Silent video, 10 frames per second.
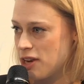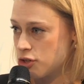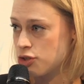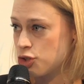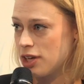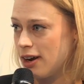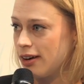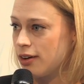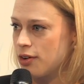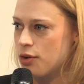patients
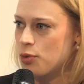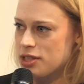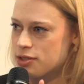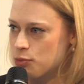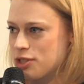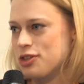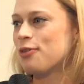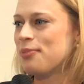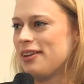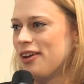share, or what's
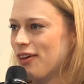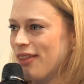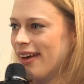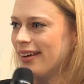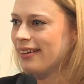your opinion on that?